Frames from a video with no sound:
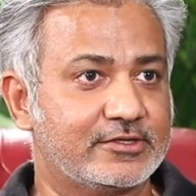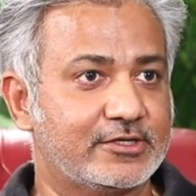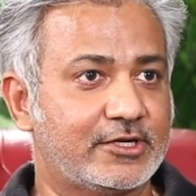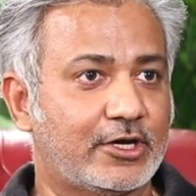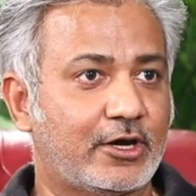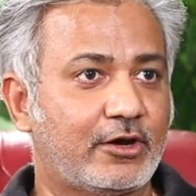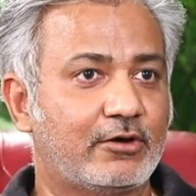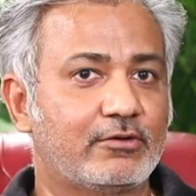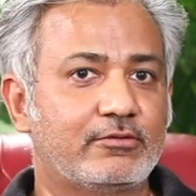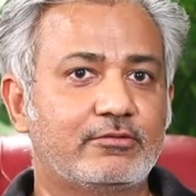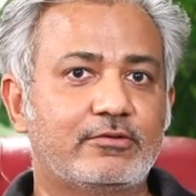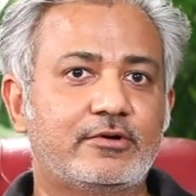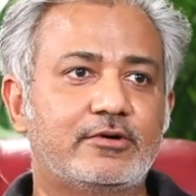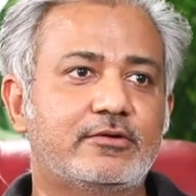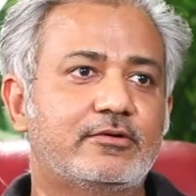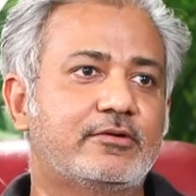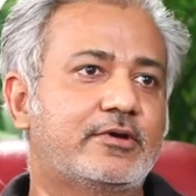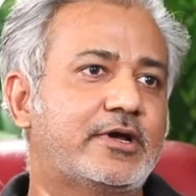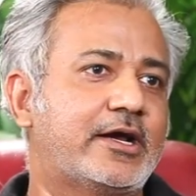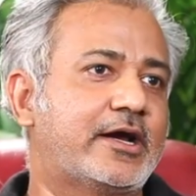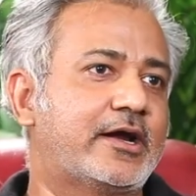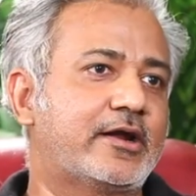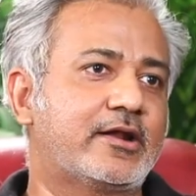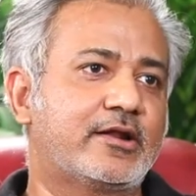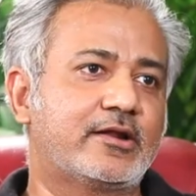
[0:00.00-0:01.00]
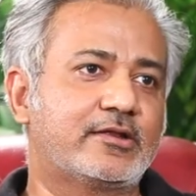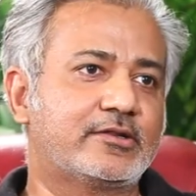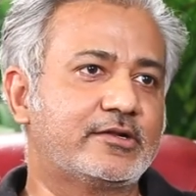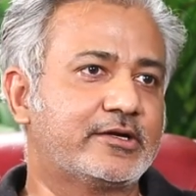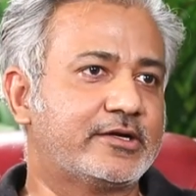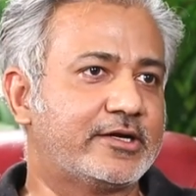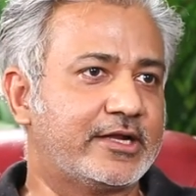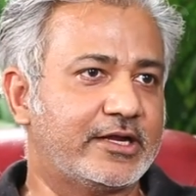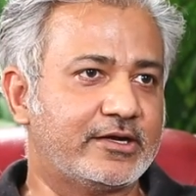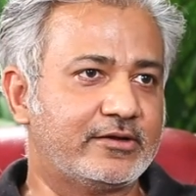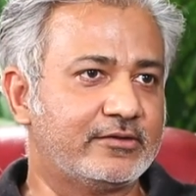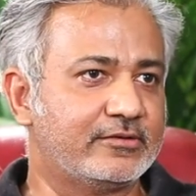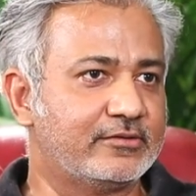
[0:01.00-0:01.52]
Now add another
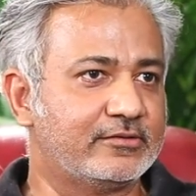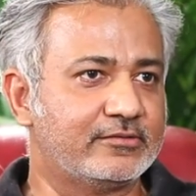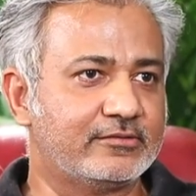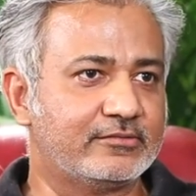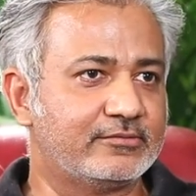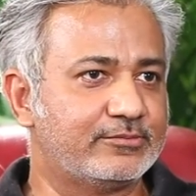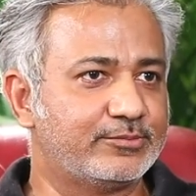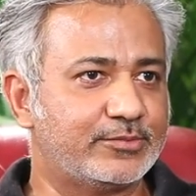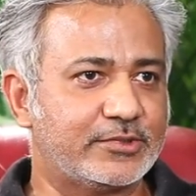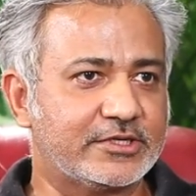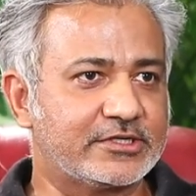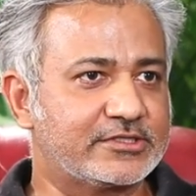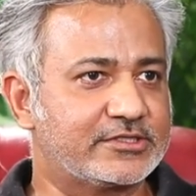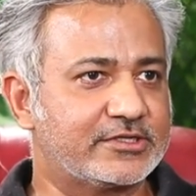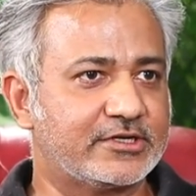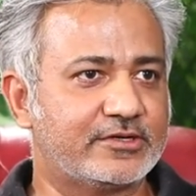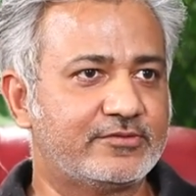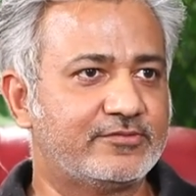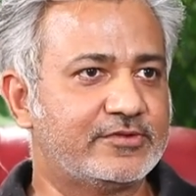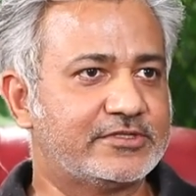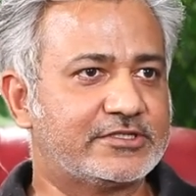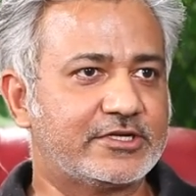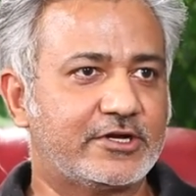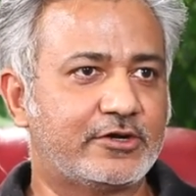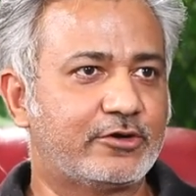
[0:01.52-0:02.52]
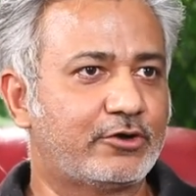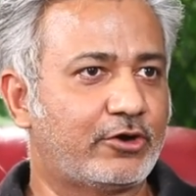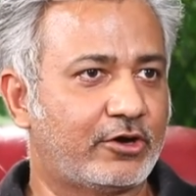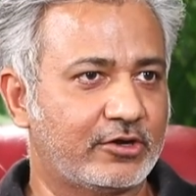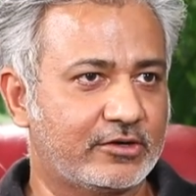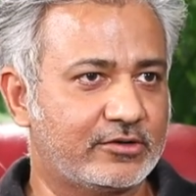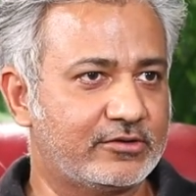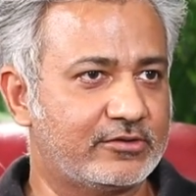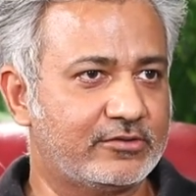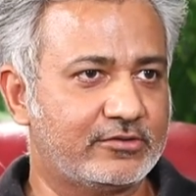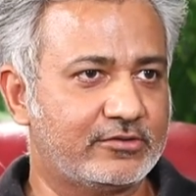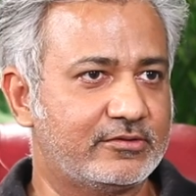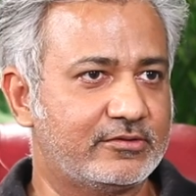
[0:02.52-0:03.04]
10% which are
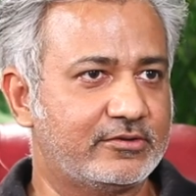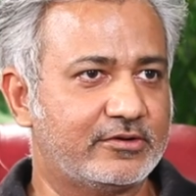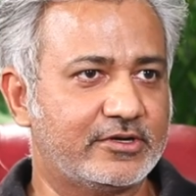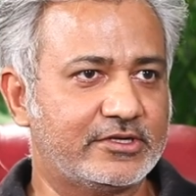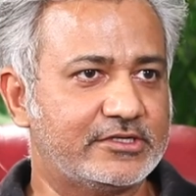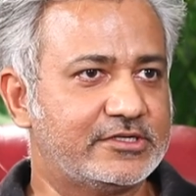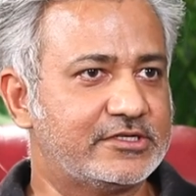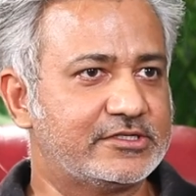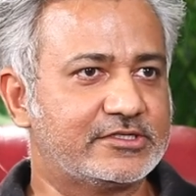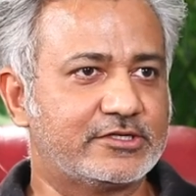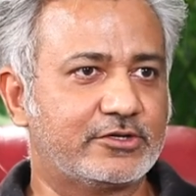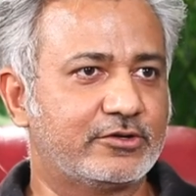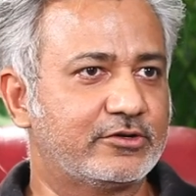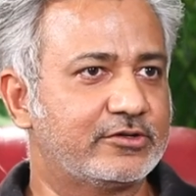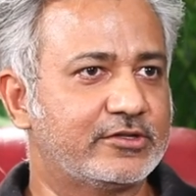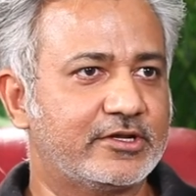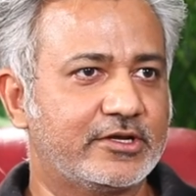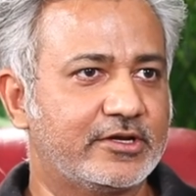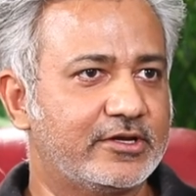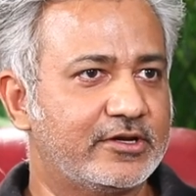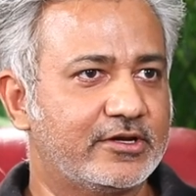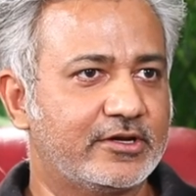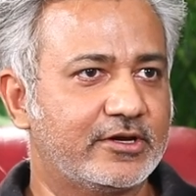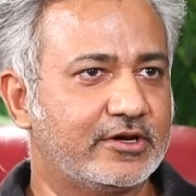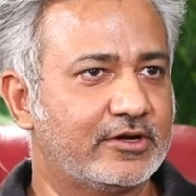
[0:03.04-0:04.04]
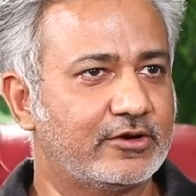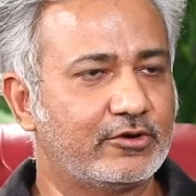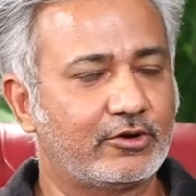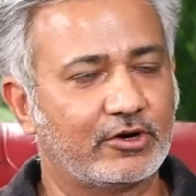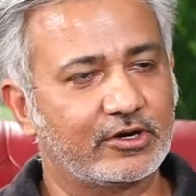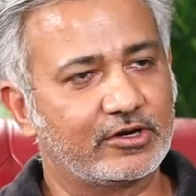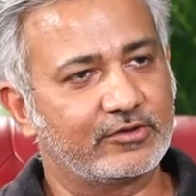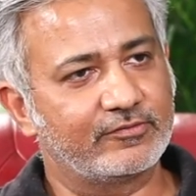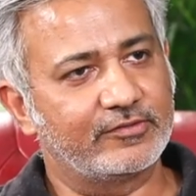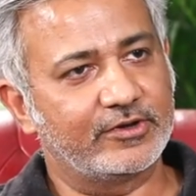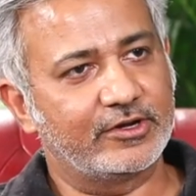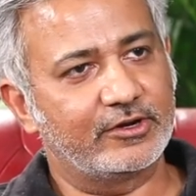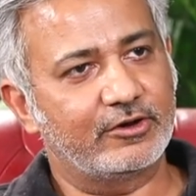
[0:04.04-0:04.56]
not registered or they are
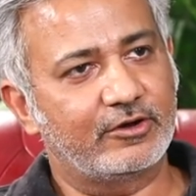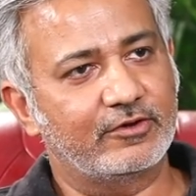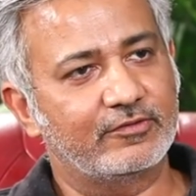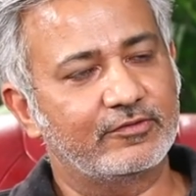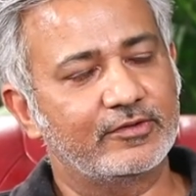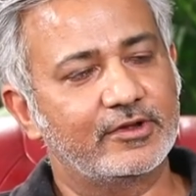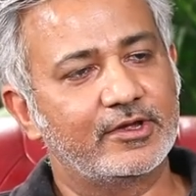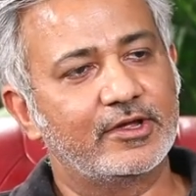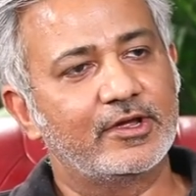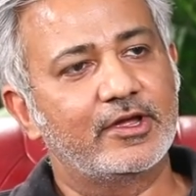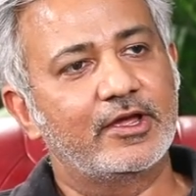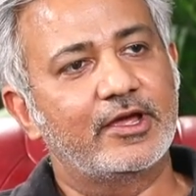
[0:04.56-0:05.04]
not aware of.